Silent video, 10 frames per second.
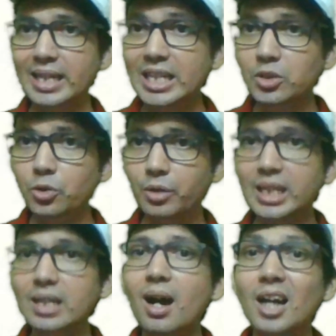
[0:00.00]

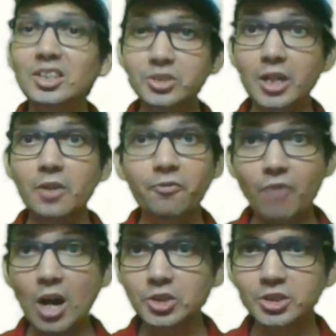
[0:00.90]
E3 are still
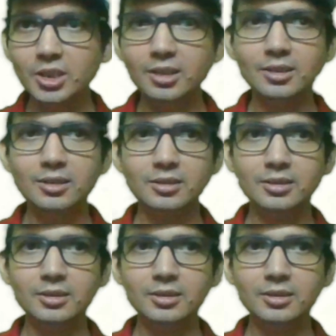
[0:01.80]
functional.